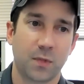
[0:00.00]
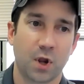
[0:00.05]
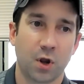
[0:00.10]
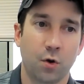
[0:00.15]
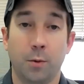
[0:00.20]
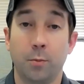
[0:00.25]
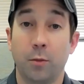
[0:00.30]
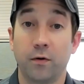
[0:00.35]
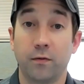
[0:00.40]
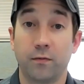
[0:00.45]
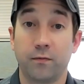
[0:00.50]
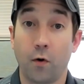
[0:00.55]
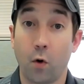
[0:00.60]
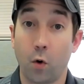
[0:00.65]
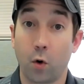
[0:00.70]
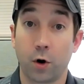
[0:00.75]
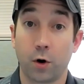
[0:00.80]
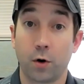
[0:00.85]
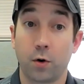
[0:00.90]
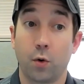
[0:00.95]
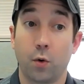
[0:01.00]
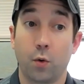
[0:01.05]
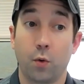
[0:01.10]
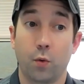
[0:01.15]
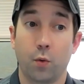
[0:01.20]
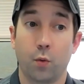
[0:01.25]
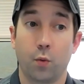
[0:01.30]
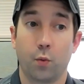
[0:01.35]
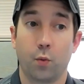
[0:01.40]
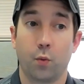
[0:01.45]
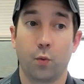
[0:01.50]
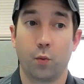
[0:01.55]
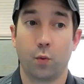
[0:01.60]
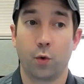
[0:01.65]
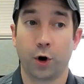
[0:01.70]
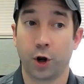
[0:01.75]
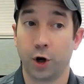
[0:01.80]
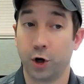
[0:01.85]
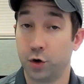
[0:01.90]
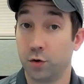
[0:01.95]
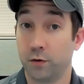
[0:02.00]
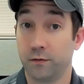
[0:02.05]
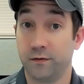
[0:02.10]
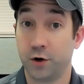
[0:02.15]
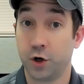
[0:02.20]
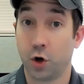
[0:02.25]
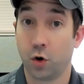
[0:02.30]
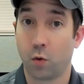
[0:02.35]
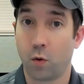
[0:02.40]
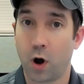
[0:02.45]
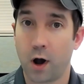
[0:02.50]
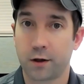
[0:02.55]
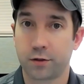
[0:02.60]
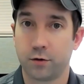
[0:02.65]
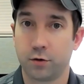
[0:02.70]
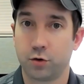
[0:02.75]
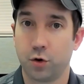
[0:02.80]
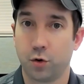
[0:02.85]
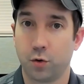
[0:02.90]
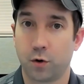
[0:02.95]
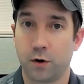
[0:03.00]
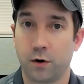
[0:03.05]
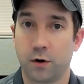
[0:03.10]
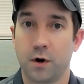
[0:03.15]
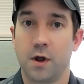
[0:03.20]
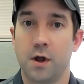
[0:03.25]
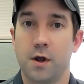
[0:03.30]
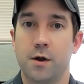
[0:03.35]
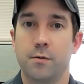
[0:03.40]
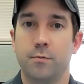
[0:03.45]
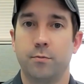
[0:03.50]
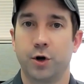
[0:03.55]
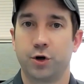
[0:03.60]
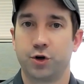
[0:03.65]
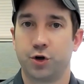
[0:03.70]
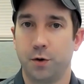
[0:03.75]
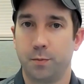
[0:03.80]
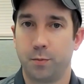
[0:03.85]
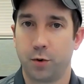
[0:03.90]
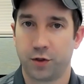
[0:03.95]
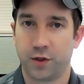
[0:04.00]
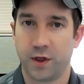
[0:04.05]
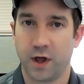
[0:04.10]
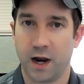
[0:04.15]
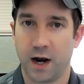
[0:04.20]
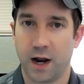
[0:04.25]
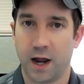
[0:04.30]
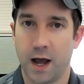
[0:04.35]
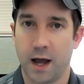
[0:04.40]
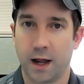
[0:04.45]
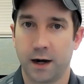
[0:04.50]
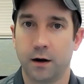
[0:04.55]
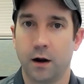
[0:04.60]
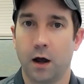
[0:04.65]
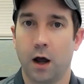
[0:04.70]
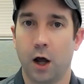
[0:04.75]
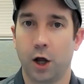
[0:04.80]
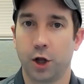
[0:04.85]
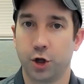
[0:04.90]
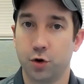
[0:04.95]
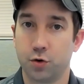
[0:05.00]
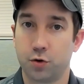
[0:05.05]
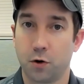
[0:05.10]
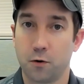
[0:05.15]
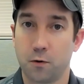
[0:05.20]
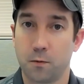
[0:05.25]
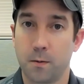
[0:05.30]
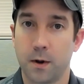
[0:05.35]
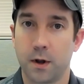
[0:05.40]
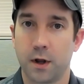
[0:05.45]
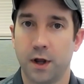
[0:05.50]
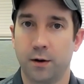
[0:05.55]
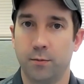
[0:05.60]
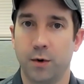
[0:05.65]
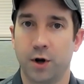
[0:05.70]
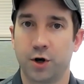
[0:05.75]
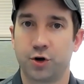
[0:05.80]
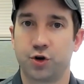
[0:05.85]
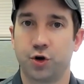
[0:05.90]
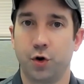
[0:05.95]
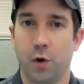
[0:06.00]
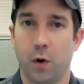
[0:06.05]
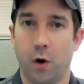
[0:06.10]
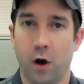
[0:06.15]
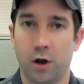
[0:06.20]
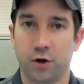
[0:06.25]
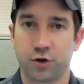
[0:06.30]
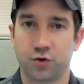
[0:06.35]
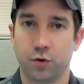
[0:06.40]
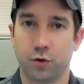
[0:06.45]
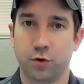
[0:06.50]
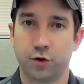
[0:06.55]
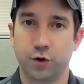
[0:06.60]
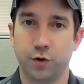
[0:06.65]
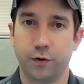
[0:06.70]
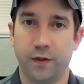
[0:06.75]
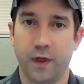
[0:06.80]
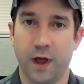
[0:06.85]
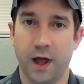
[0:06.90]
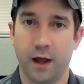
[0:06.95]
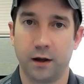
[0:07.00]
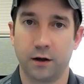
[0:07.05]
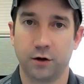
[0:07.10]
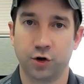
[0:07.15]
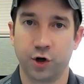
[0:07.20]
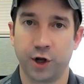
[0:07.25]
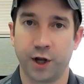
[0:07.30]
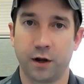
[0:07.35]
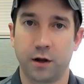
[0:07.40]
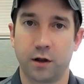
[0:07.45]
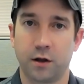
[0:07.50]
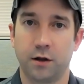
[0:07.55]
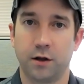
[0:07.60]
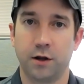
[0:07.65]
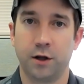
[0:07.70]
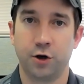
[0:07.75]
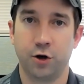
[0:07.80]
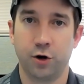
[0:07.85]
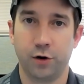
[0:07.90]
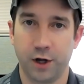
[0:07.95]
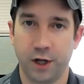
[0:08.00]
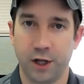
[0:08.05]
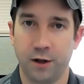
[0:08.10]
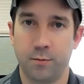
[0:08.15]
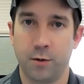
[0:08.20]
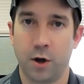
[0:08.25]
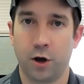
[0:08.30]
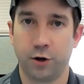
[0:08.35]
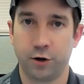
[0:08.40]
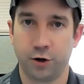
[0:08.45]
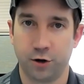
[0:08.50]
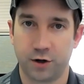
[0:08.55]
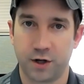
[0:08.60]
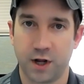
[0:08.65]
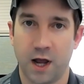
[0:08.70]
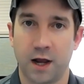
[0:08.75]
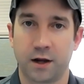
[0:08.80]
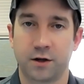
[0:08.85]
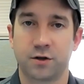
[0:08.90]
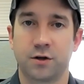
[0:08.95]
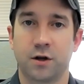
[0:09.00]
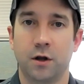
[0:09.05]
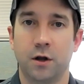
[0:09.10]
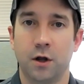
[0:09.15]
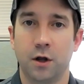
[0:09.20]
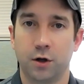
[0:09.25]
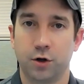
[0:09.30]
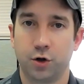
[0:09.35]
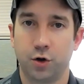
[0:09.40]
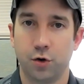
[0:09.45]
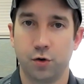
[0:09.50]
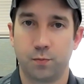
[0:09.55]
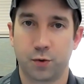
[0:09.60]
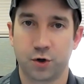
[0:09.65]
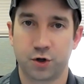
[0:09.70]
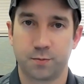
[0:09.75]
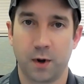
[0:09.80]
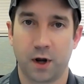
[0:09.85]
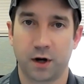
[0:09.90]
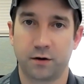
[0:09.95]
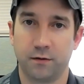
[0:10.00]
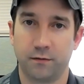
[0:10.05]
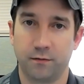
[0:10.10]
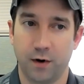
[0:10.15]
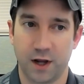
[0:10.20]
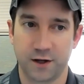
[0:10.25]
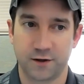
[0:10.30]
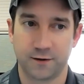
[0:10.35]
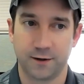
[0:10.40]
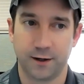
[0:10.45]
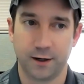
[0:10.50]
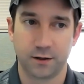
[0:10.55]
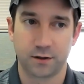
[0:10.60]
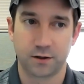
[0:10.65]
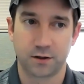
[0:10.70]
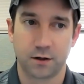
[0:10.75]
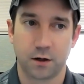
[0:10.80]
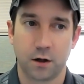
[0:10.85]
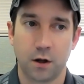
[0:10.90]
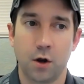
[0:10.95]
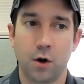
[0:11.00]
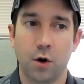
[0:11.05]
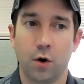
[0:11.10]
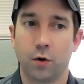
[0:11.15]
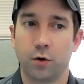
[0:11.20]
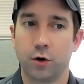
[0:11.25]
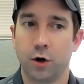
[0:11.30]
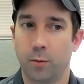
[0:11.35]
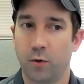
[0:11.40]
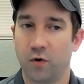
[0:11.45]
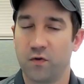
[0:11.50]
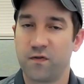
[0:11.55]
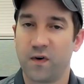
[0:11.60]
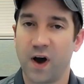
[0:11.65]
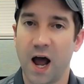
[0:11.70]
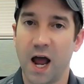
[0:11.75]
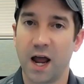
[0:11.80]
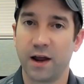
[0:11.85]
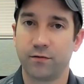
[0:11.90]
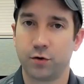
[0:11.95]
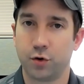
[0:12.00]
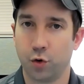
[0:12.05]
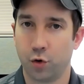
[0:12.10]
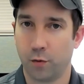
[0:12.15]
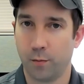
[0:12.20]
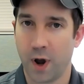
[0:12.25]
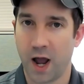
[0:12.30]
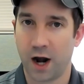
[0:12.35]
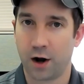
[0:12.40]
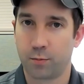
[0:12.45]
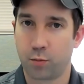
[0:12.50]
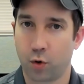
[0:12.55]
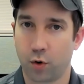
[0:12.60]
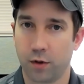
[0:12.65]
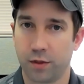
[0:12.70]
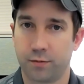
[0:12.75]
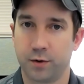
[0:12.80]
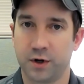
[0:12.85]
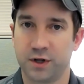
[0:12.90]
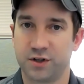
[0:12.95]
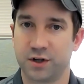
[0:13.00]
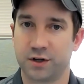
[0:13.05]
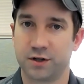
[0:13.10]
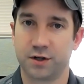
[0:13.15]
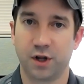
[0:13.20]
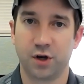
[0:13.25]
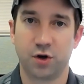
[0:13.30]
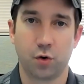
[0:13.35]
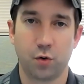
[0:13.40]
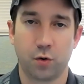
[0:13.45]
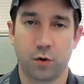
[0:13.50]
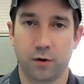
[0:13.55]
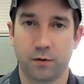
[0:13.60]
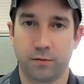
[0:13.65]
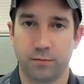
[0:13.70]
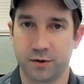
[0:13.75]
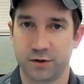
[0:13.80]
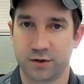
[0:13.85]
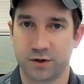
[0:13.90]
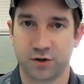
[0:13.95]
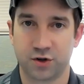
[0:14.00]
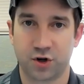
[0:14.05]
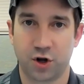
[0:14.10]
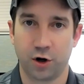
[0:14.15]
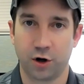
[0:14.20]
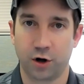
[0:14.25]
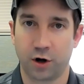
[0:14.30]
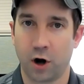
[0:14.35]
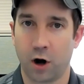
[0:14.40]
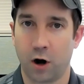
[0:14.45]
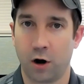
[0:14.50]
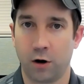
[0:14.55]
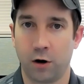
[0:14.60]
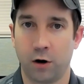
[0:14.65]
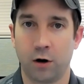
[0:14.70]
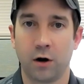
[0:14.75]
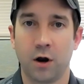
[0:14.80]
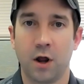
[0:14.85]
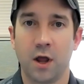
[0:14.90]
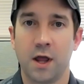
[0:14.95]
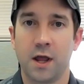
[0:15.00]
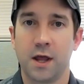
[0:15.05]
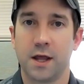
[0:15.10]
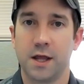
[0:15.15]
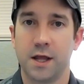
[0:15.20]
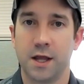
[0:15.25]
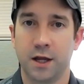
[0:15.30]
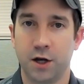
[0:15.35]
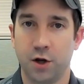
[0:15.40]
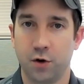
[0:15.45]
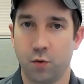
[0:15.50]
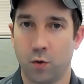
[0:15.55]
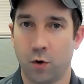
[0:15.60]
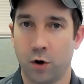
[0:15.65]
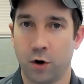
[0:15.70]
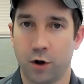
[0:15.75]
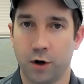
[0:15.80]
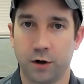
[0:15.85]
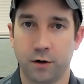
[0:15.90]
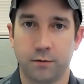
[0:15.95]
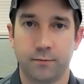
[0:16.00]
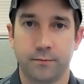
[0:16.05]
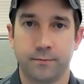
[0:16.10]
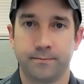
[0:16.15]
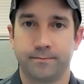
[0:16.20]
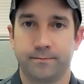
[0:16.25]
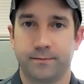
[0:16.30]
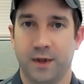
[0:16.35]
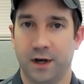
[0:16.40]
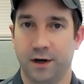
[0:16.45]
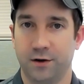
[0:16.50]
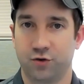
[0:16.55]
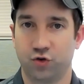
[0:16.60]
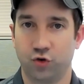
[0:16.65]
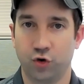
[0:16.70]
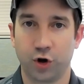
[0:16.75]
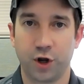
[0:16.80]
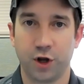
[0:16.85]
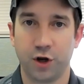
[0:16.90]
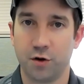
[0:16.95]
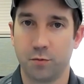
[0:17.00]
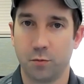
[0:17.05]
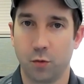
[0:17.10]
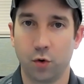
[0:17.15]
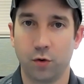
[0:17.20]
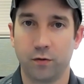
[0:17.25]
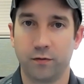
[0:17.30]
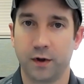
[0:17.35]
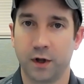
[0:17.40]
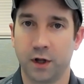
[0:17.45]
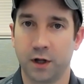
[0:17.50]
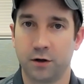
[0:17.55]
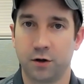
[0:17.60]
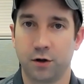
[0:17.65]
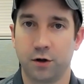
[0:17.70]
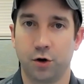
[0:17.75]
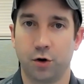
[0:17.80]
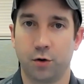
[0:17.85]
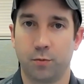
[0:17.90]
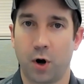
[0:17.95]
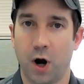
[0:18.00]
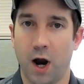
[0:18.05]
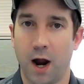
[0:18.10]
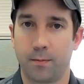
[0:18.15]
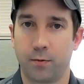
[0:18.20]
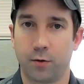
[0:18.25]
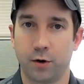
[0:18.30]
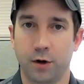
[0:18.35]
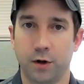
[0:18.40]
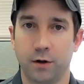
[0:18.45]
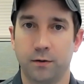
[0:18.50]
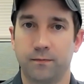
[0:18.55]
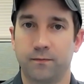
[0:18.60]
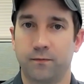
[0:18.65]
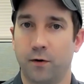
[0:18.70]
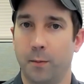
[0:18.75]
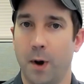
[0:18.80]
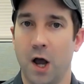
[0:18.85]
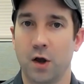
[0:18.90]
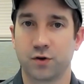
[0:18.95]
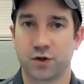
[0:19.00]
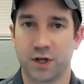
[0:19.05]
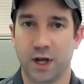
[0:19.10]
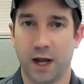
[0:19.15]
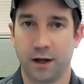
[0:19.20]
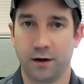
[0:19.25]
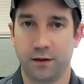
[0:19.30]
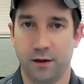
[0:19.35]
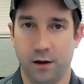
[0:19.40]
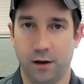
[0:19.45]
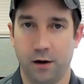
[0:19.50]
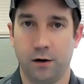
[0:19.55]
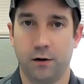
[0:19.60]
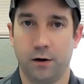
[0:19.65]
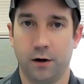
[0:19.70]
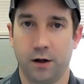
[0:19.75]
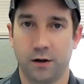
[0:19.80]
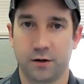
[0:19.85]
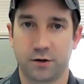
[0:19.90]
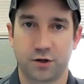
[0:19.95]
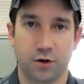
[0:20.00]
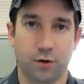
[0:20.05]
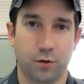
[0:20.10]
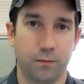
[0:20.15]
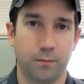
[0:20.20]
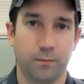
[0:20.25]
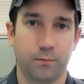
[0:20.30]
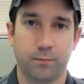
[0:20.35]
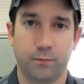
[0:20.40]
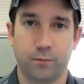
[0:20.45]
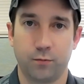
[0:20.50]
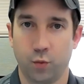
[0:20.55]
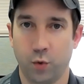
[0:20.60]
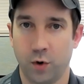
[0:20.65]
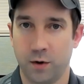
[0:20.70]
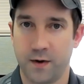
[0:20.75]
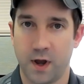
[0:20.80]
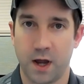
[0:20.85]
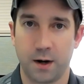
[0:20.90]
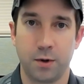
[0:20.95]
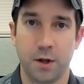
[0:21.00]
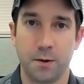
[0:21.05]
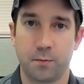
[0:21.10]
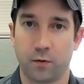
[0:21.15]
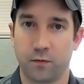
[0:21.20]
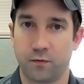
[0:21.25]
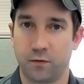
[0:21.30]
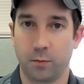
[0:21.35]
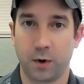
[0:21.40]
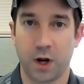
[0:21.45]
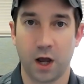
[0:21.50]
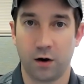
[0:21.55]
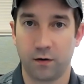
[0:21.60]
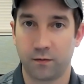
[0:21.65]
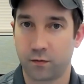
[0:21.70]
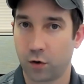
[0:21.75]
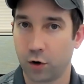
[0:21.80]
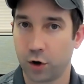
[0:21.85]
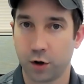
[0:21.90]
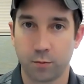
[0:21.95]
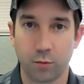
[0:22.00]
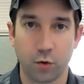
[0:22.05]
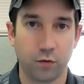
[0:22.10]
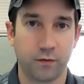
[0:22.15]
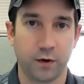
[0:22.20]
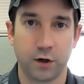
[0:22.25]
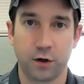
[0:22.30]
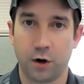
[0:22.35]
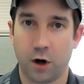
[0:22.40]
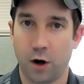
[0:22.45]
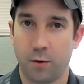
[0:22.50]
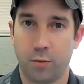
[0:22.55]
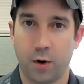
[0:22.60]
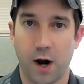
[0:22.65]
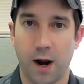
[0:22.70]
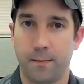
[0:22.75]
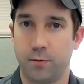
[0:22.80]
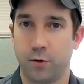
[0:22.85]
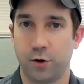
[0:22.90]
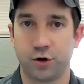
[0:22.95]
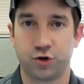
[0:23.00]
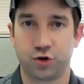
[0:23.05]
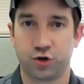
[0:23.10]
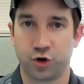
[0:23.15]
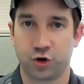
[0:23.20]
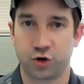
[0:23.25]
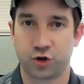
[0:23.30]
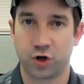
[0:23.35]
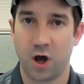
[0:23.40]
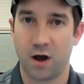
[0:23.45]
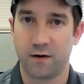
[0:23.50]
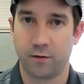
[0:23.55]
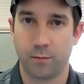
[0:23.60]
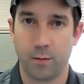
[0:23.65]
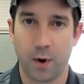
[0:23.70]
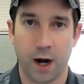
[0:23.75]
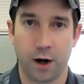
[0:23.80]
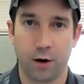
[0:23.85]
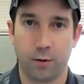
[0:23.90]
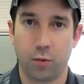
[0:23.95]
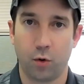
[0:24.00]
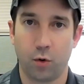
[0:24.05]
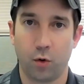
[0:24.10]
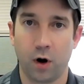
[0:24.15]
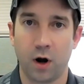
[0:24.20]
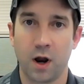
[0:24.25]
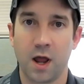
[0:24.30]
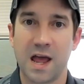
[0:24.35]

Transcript: Number 4, we're going to do a video walkthrough tour. Make sure you put that on YouTube, and make sure you also include that link in your email and your text to prospective residents. Number 5, do a Matterport 360 tour. This is to garner anyone that is looking to move into your property from outside the area. So we've had people from California move into our properties just off of Matterport.